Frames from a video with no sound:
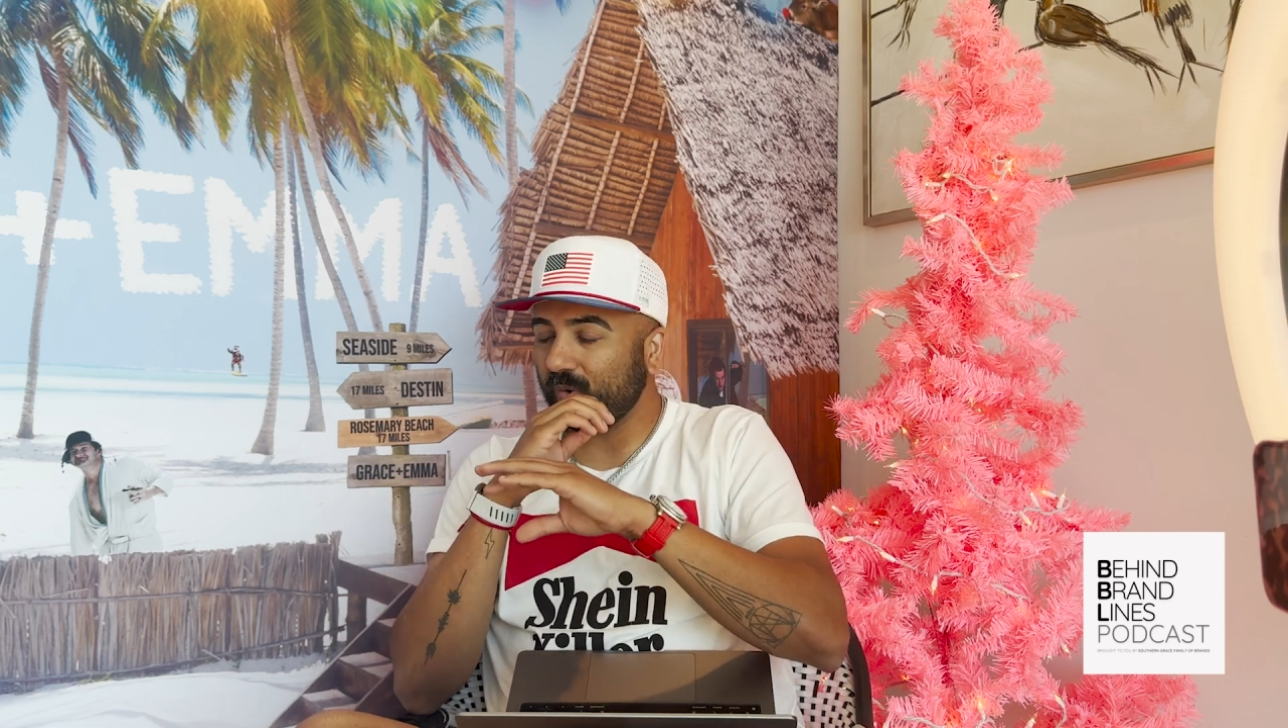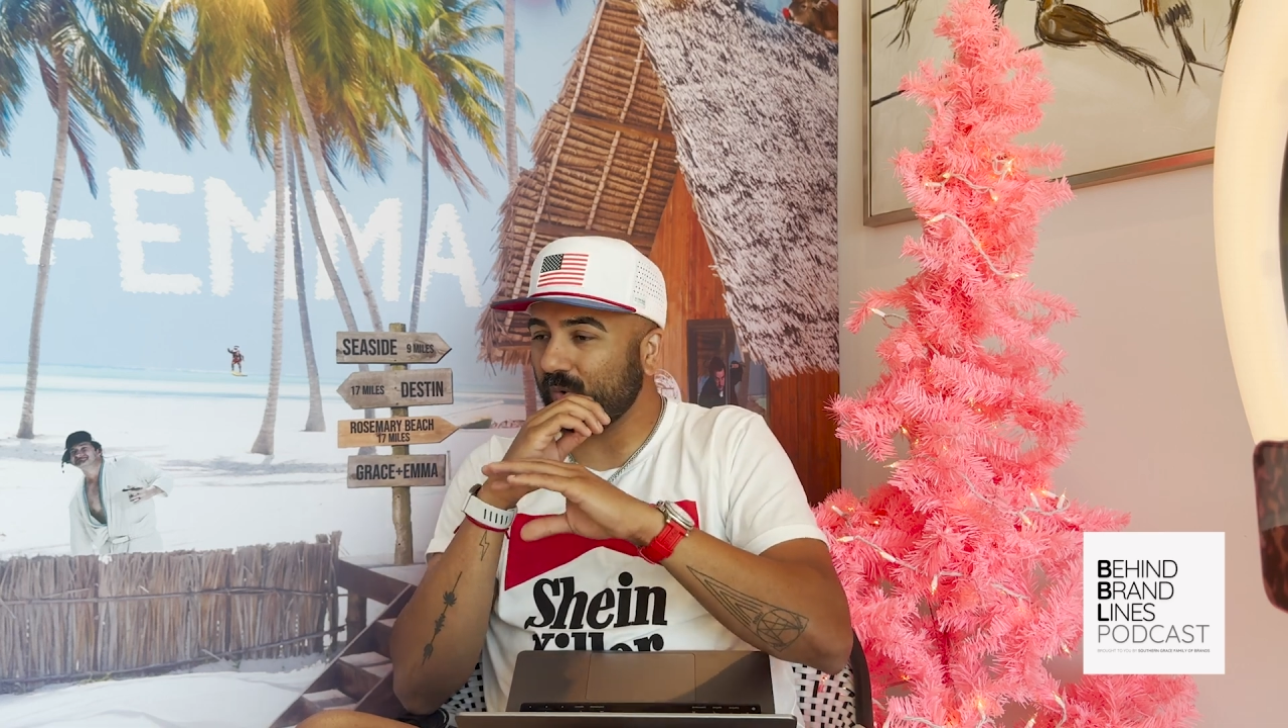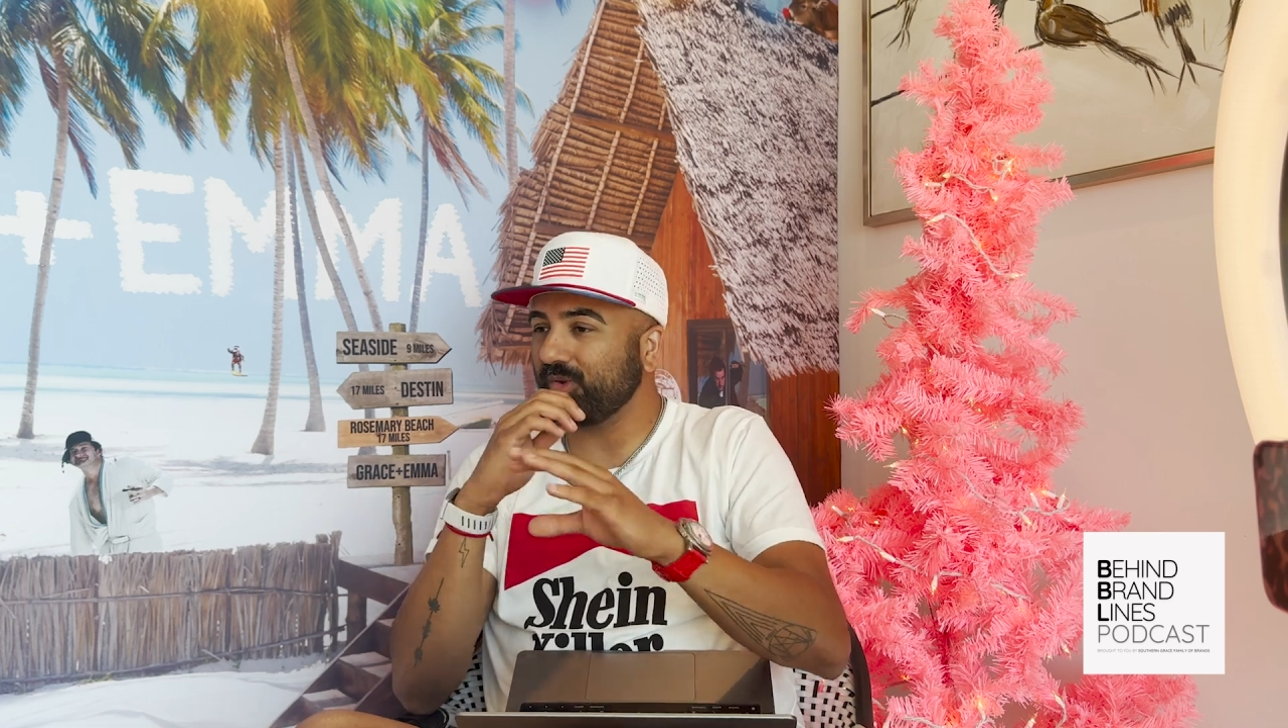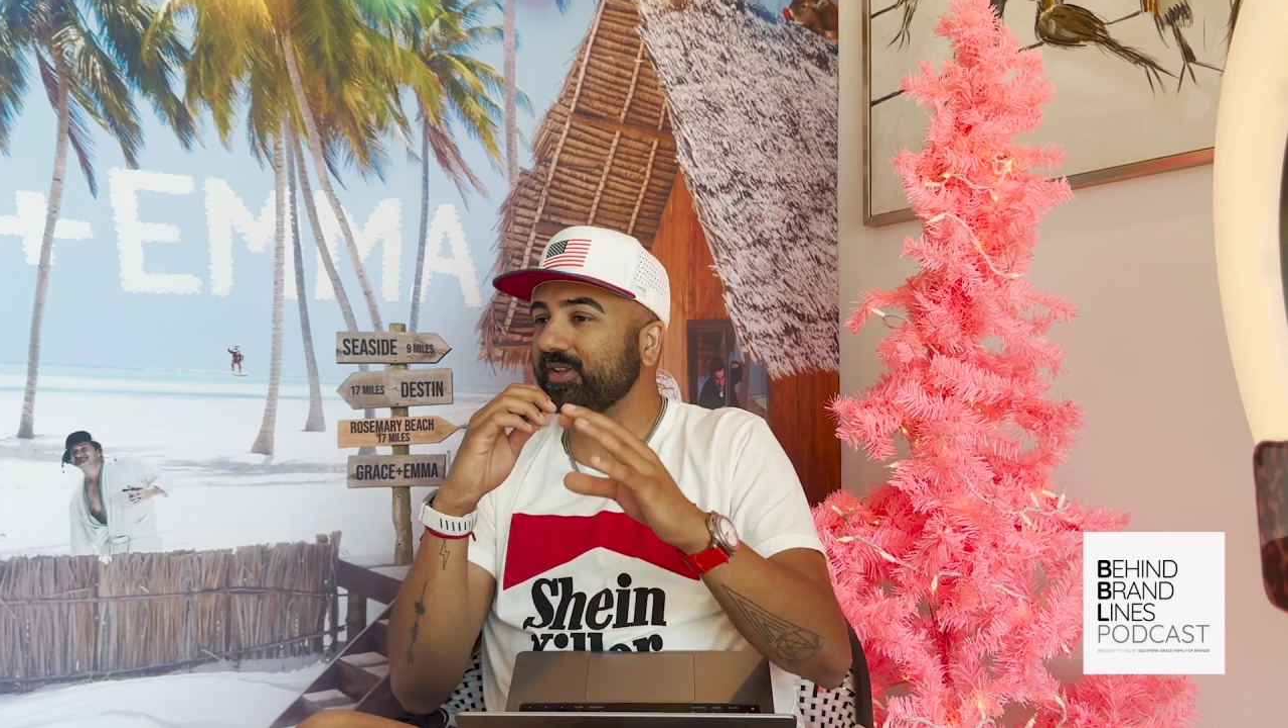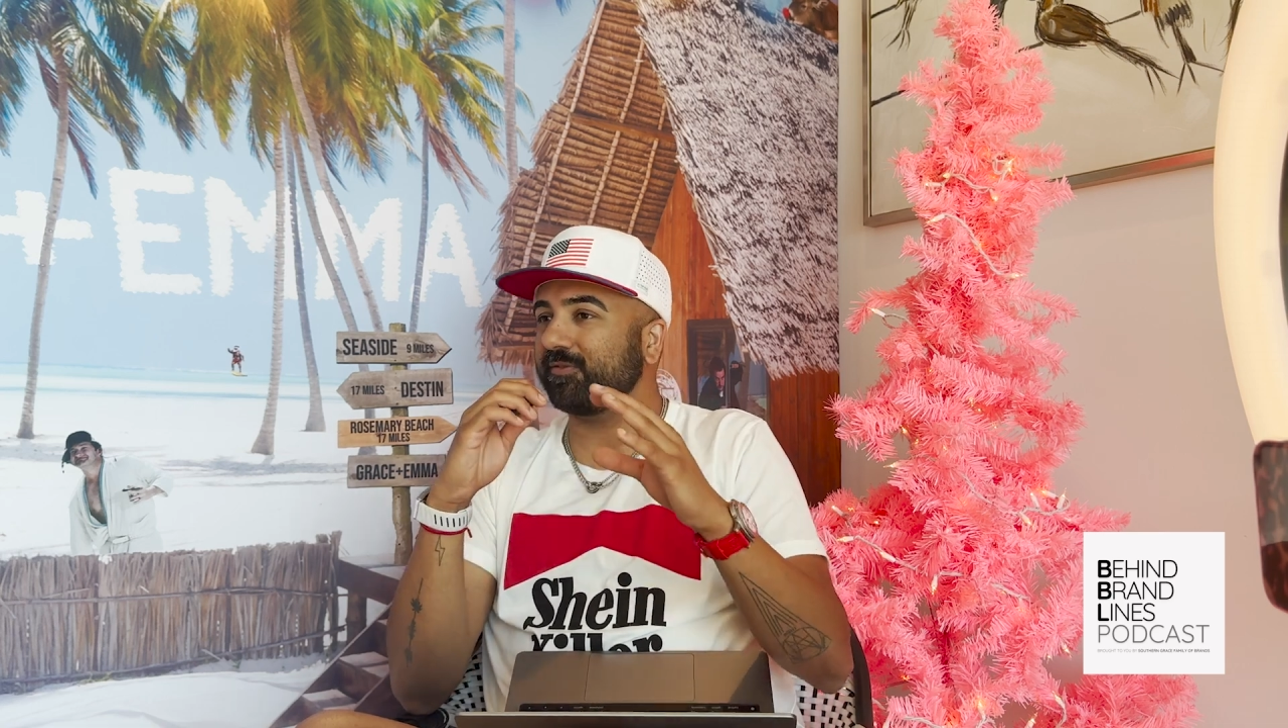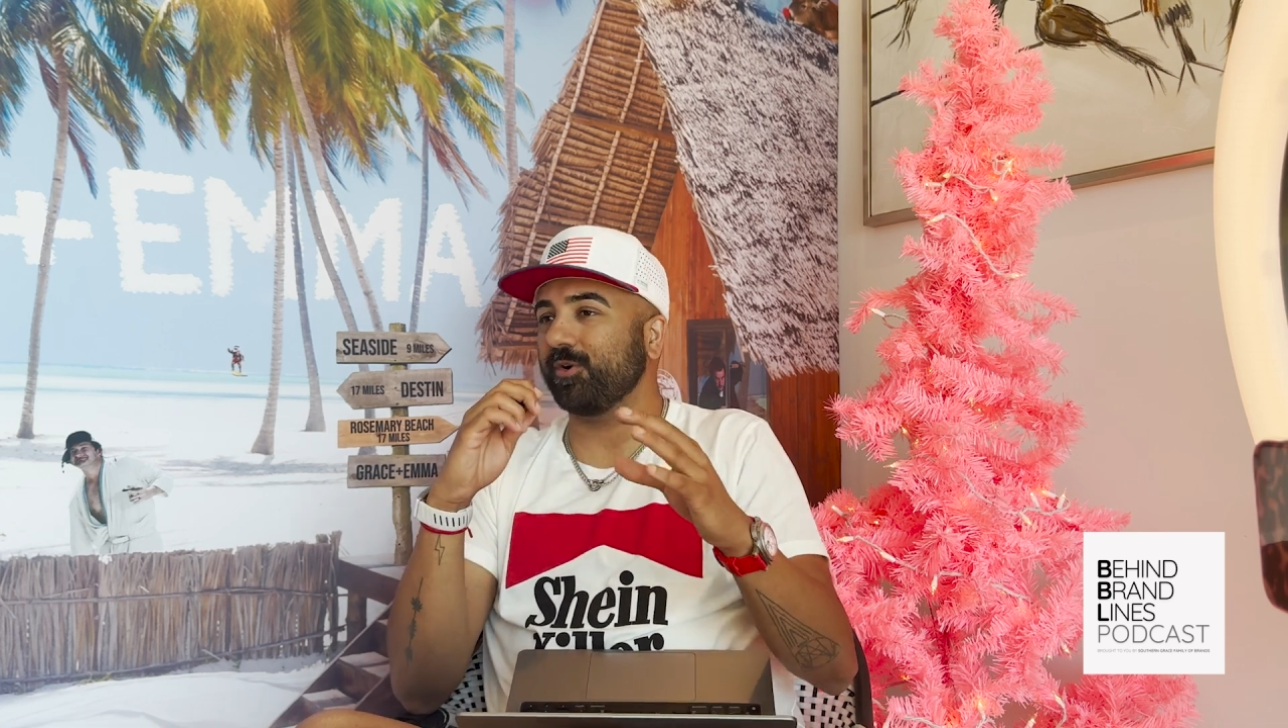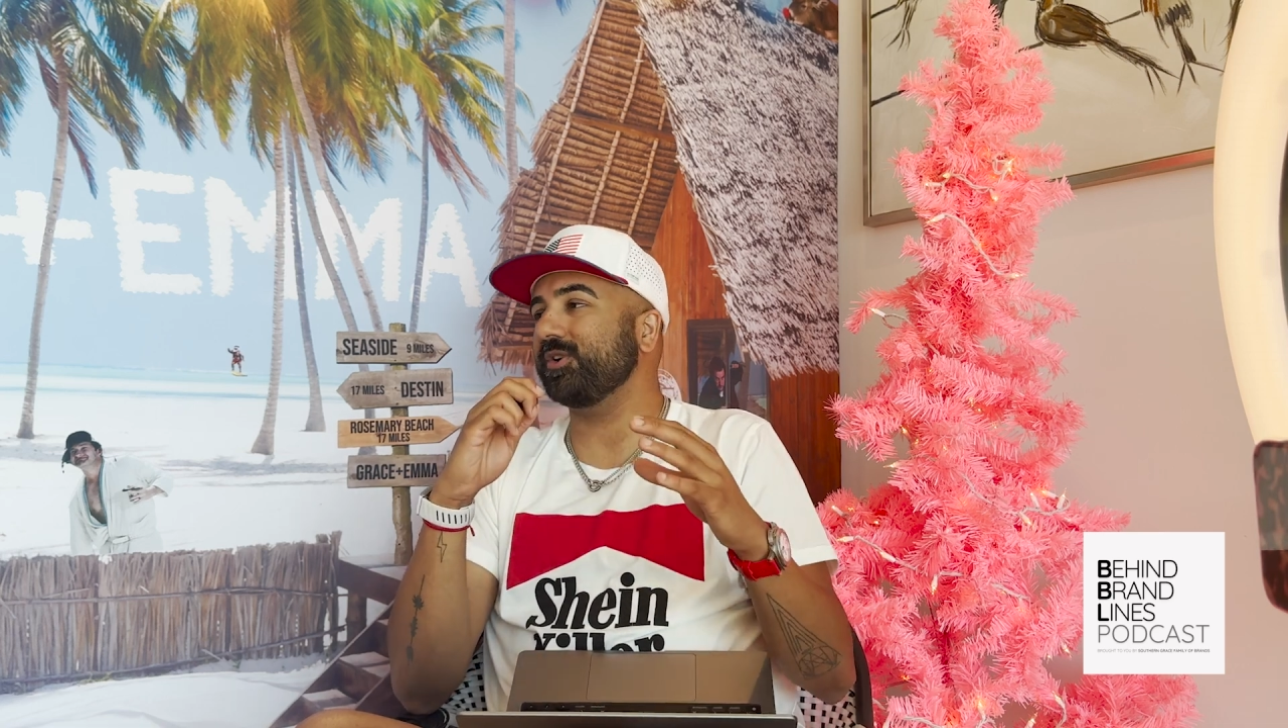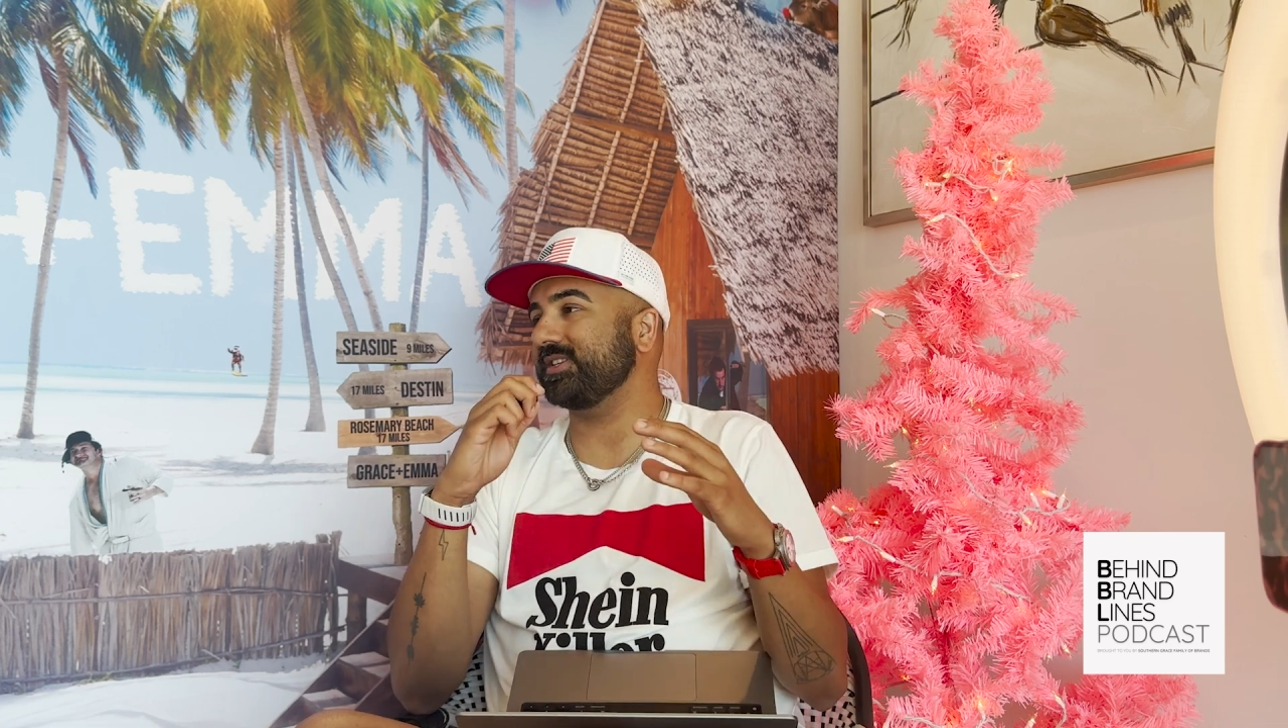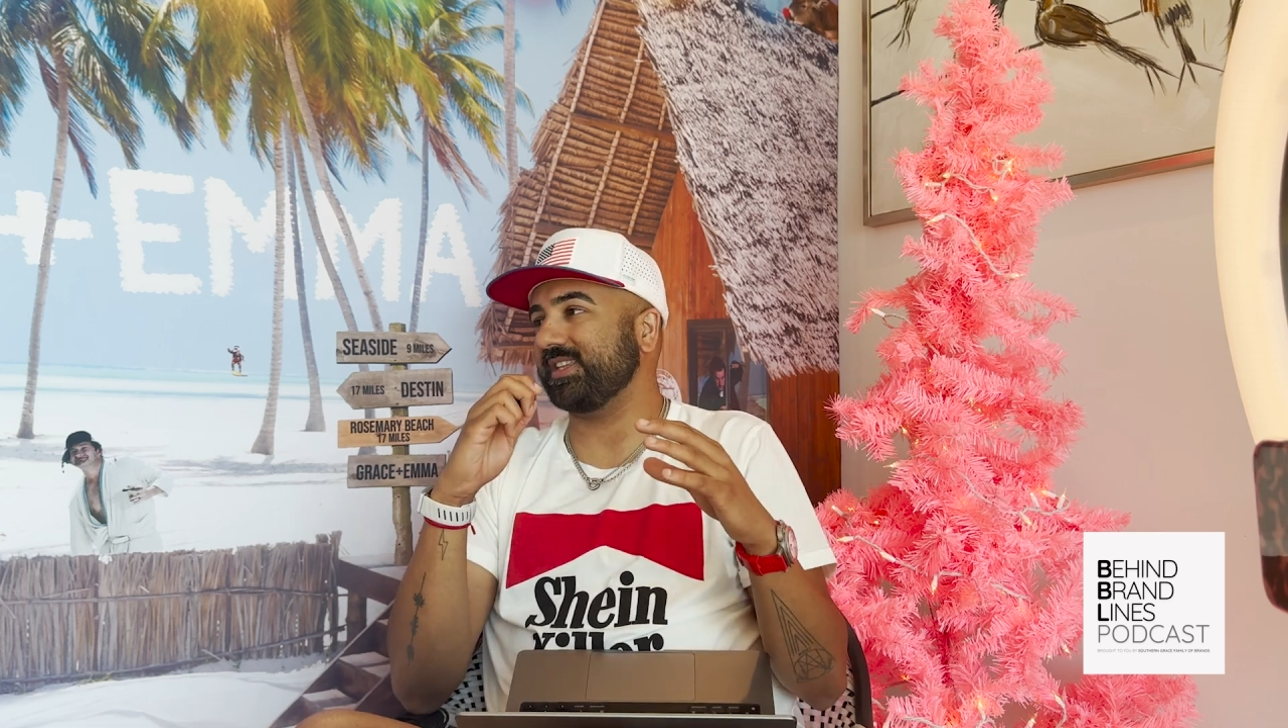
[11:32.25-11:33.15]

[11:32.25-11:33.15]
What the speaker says: only focus